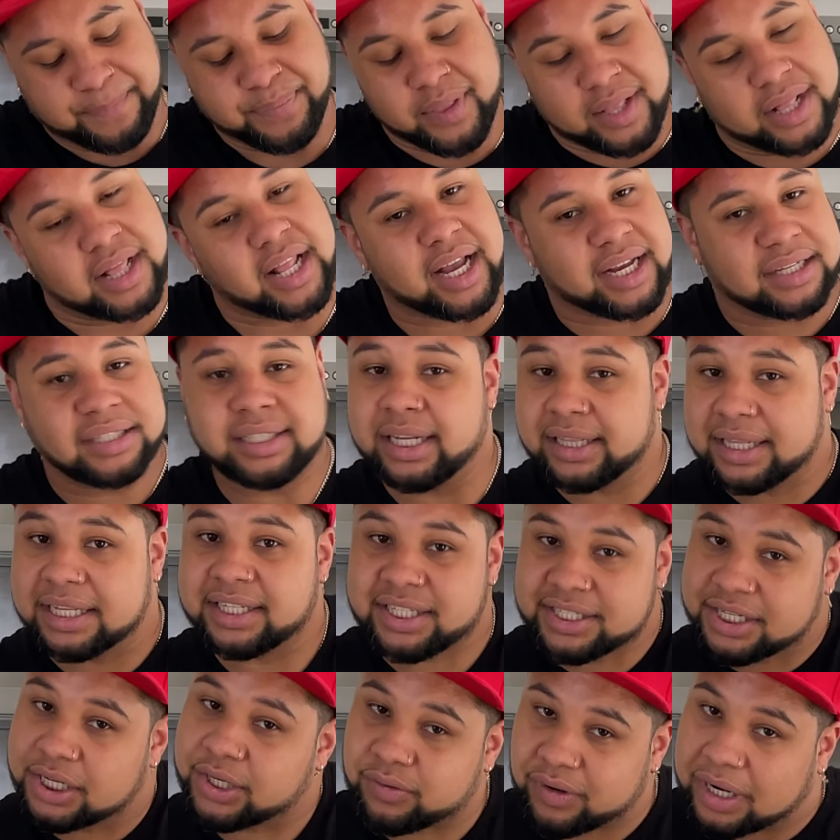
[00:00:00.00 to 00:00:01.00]
Like I said, this is
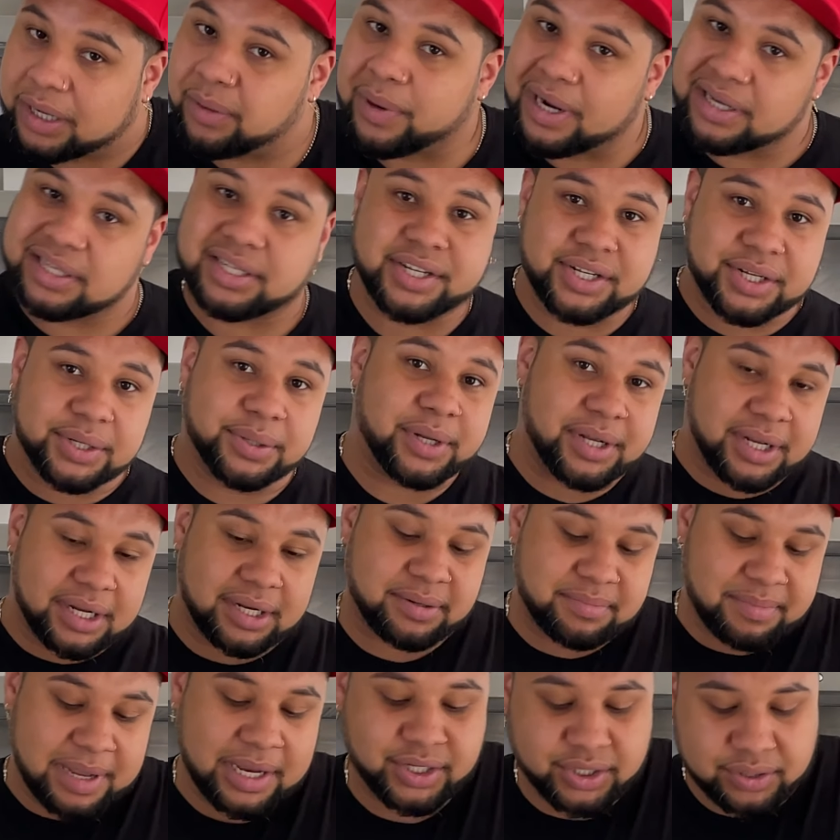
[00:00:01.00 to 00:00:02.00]
a great way to do it.
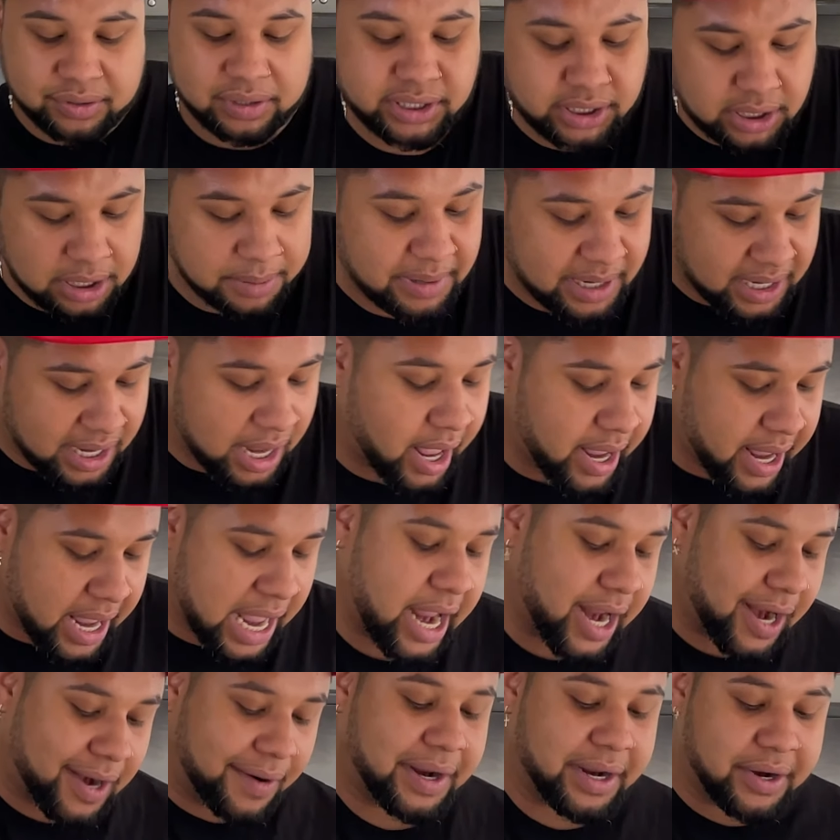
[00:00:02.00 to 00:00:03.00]
Make sure it's gonna be light,
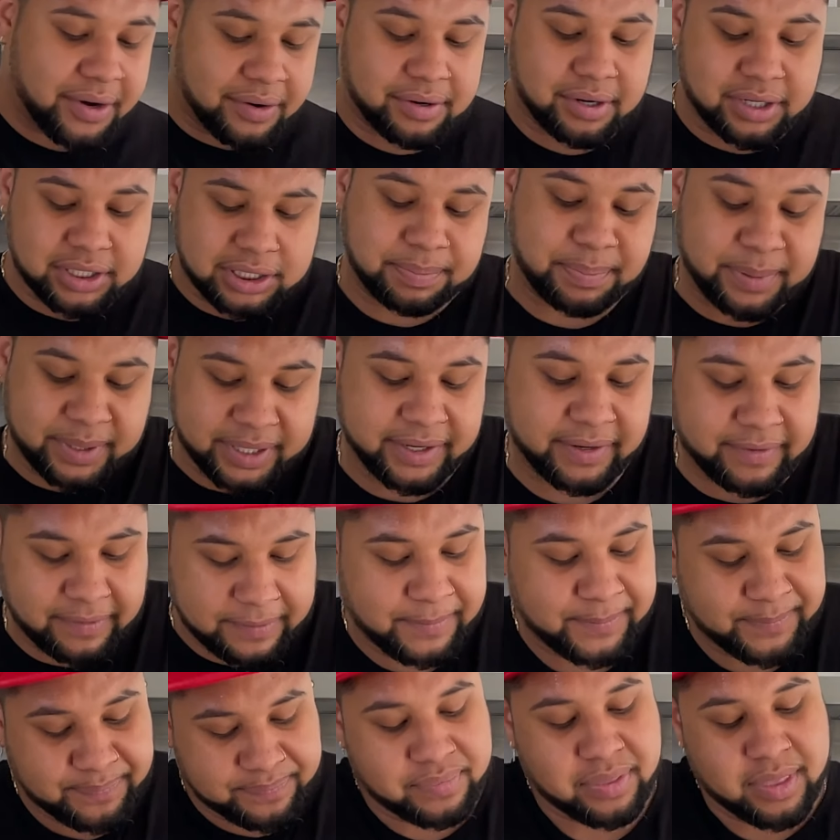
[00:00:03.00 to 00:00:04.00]
airy, and crispy.
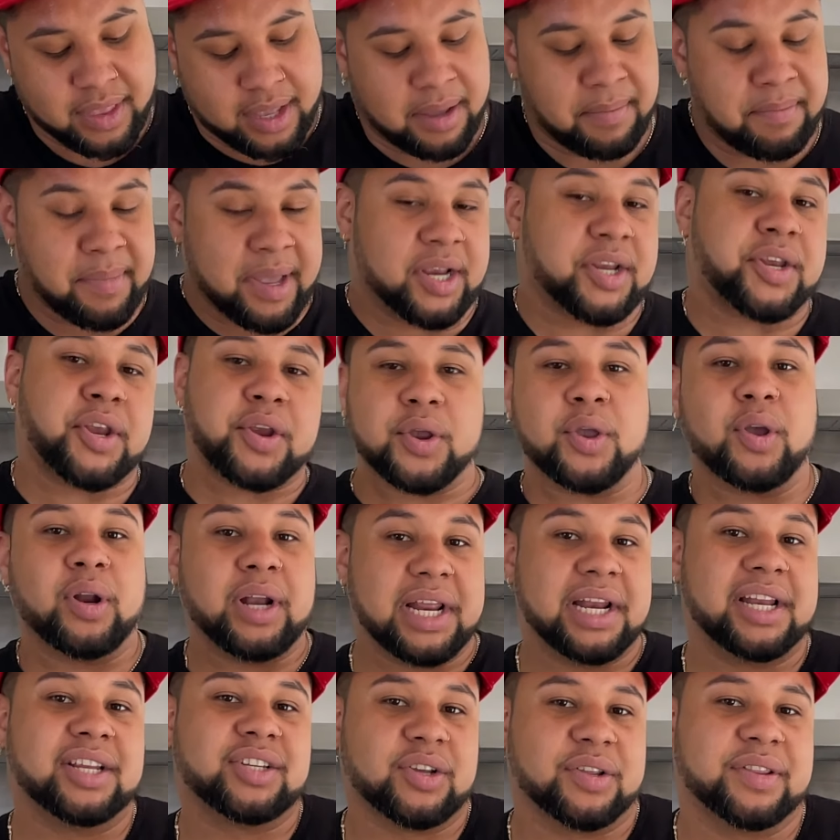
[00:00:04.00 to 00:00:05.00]
Make sure your lid
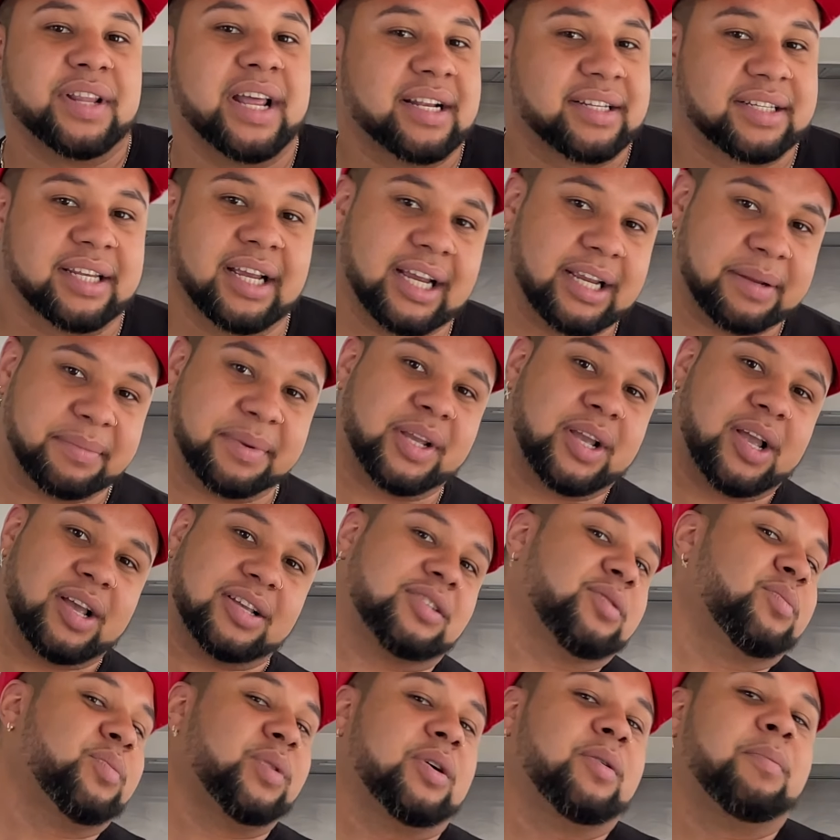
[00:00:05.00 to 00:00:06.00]
is on there tight because it
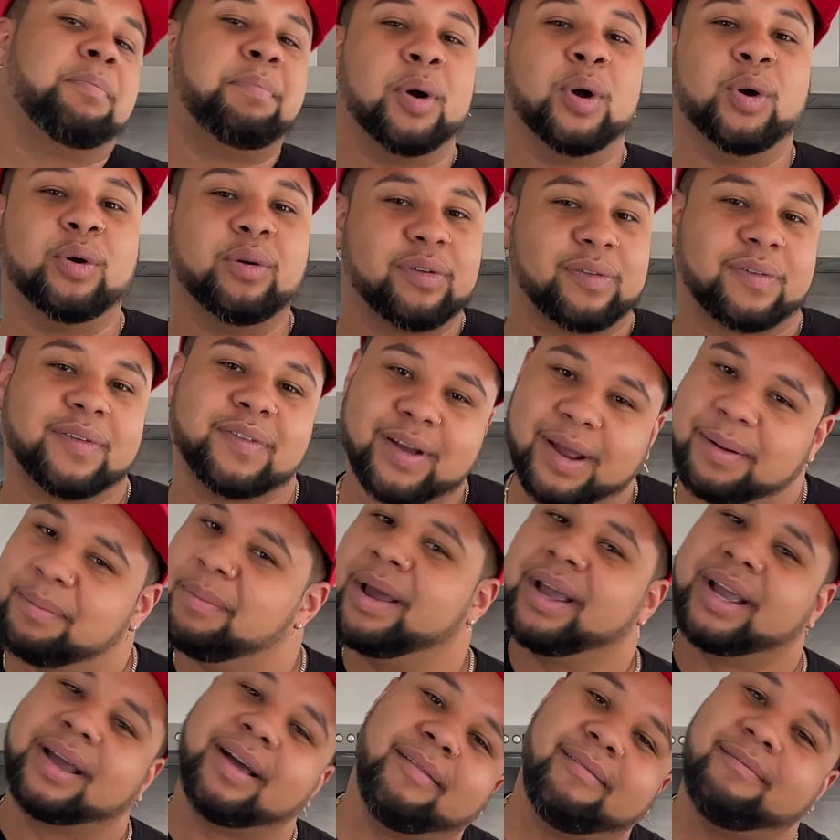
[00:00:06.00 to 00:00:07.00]
will poof and
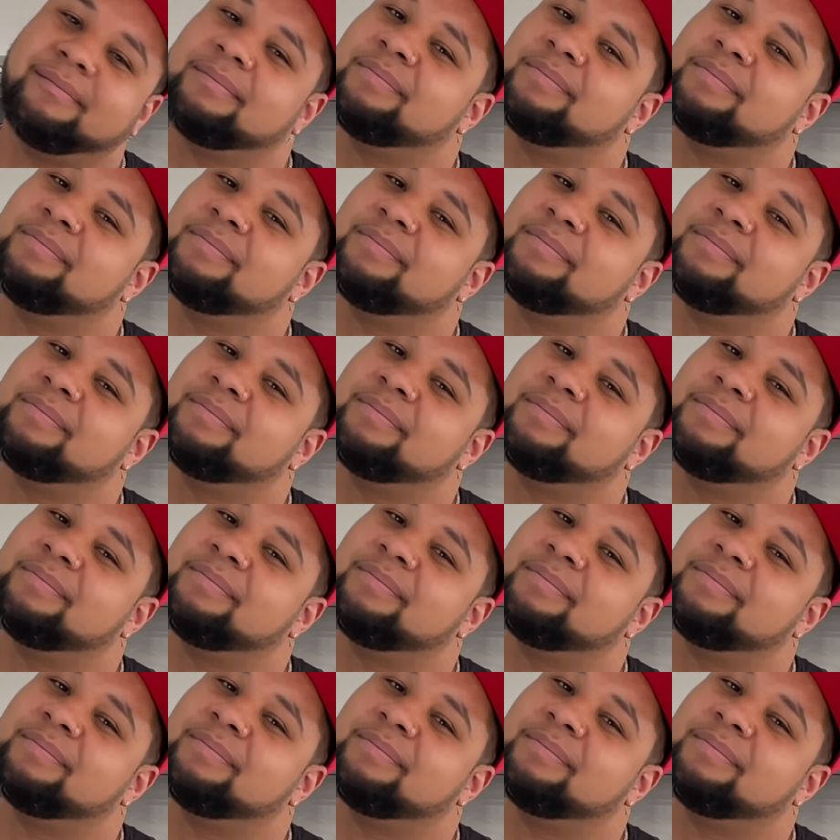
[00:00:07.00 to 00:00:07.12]
make a